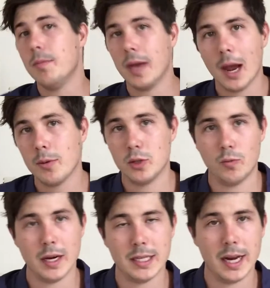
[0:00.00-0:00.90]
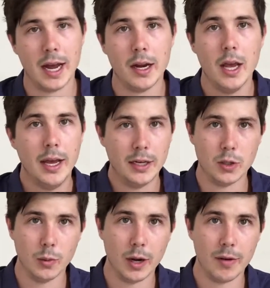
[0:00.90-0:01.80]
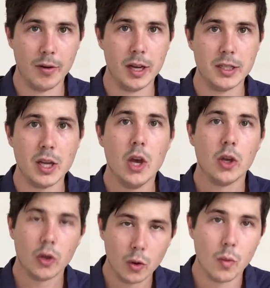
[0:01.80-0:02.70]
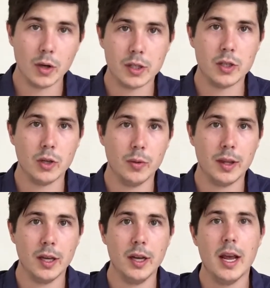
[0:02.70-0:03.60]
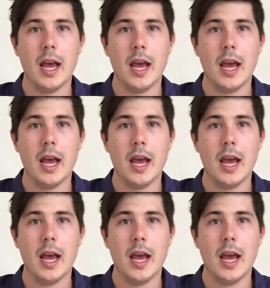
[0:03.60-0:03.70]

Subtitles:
be able to rent it out and do whatever it is you want to do with it.